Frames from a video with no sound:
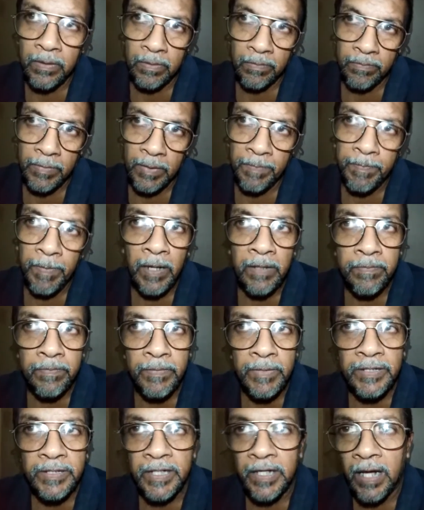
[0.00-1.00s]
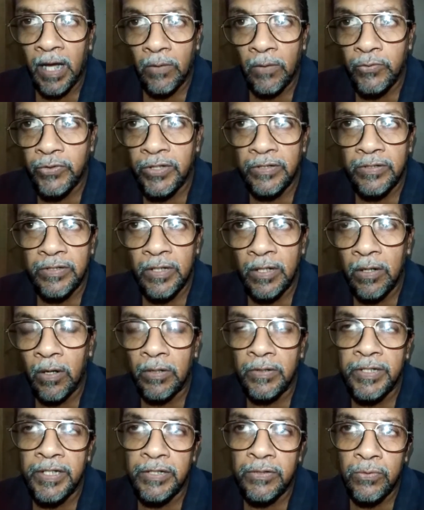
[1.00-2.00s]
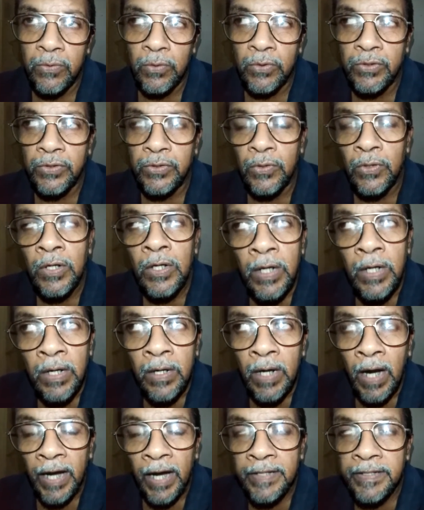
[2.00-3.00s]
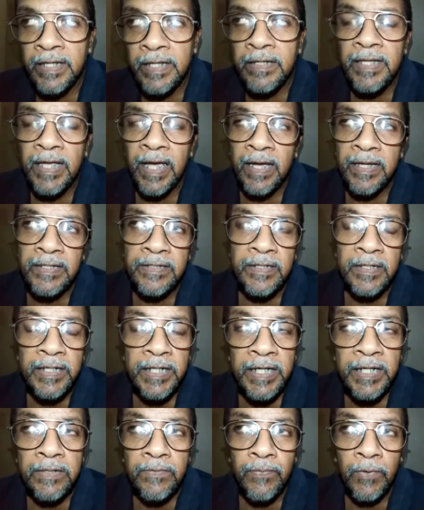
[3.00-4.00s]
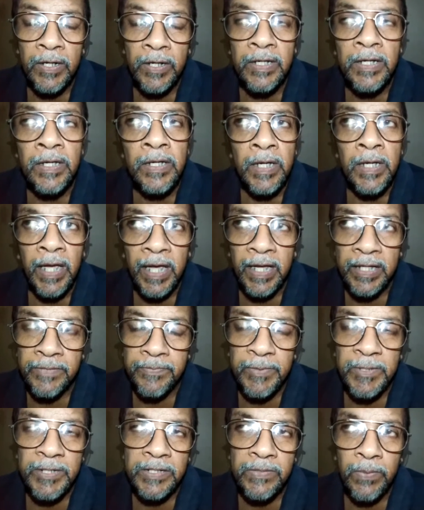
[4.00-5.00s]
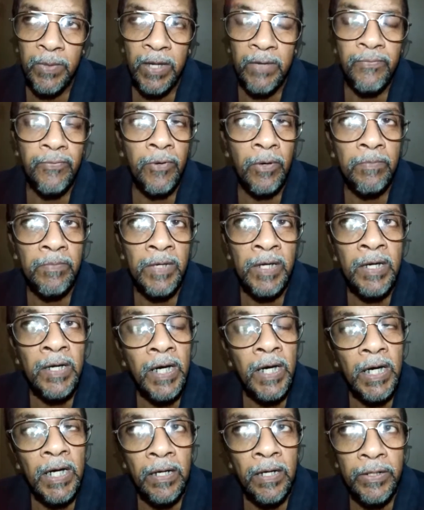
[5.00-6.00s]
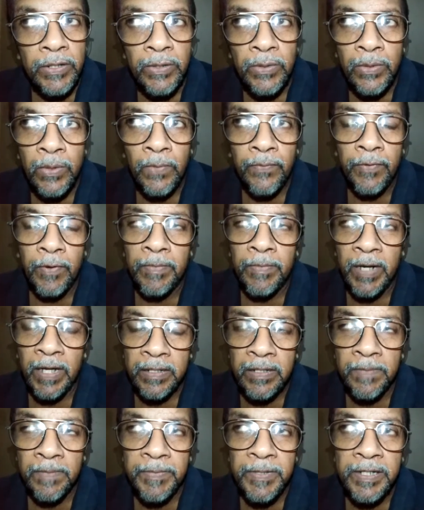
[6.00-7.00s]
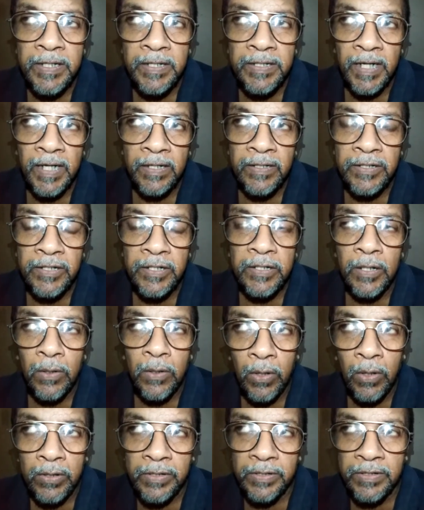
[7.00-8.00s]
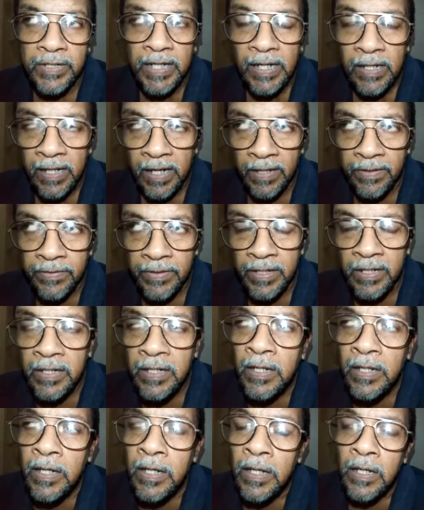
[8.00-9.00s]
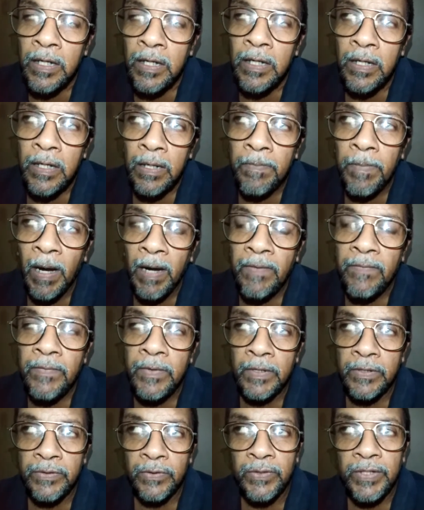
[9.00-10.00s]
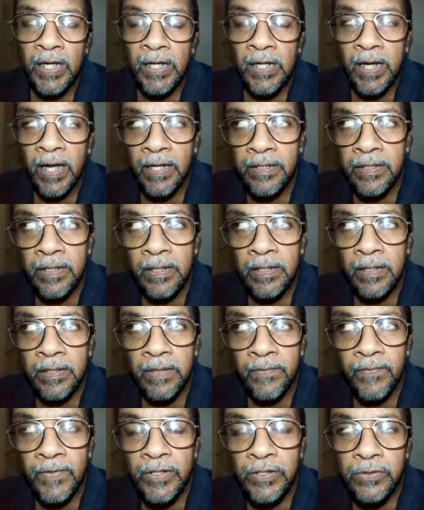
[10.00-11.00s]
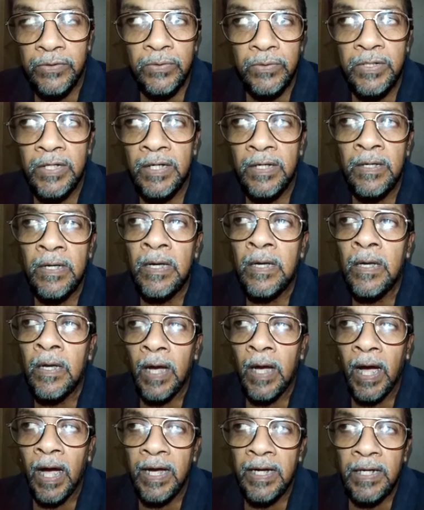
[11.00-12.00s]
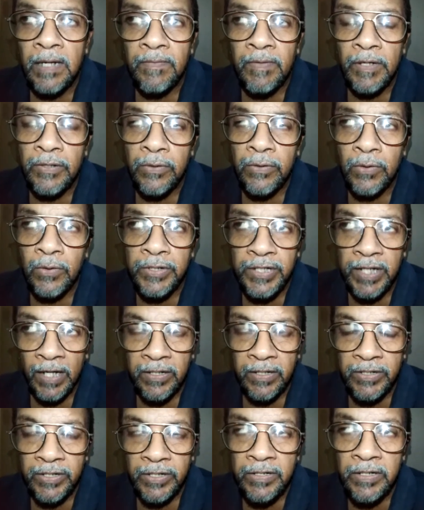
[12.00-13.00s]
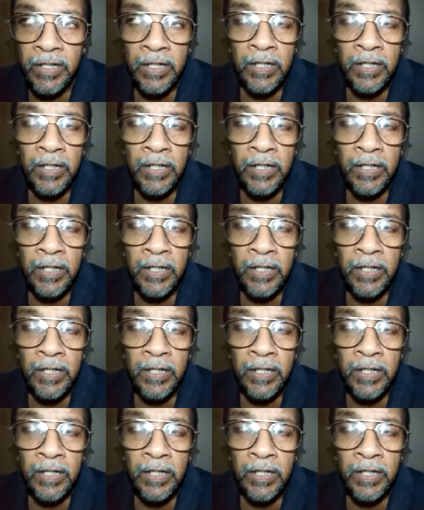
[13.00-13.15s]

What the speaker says: apartments and houses along this road. So I think there is a need for a expressway from from Ratnapitiya junction across Delkanda above. So Delkanda refers to the high level road junction.